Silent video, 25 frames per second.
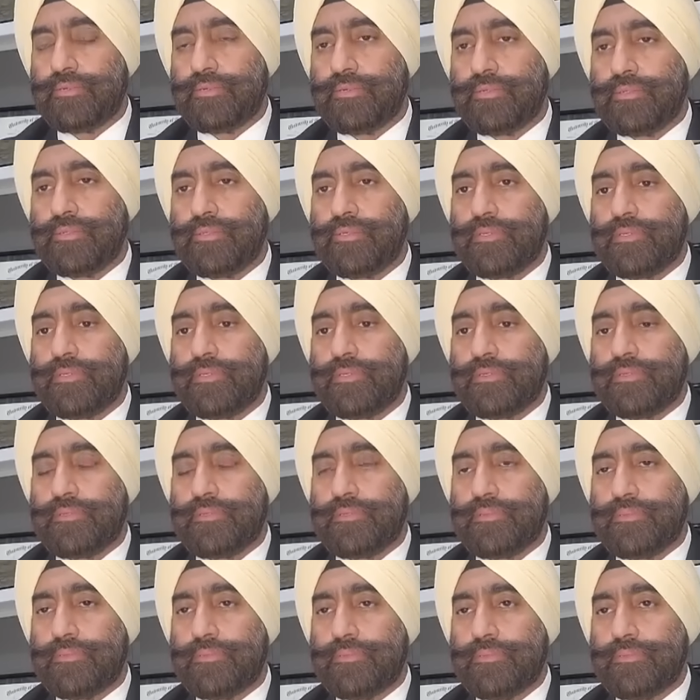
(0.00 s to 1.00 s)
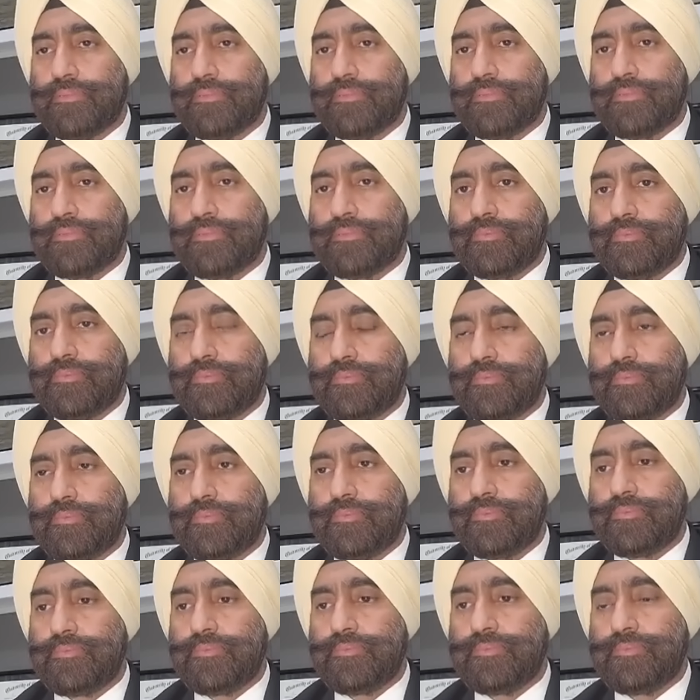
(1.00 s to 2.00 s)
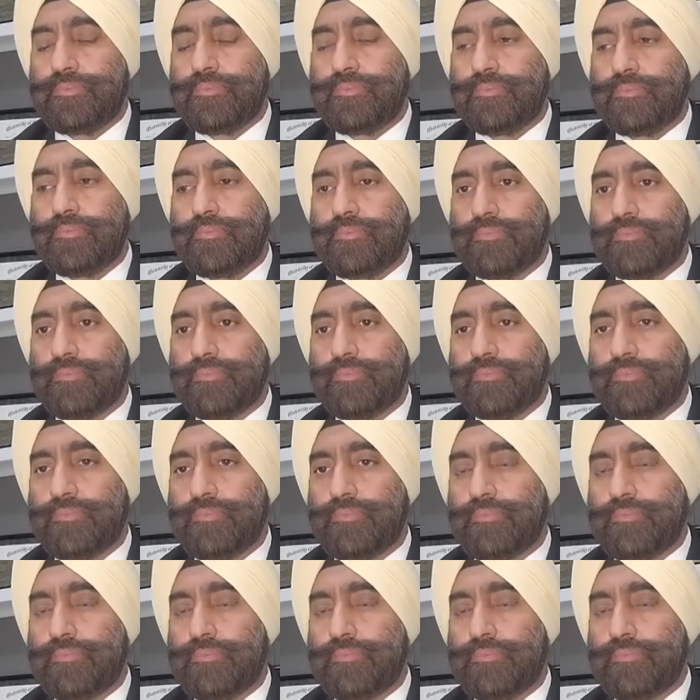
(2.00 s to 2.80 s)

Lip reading: The person shown says nothing.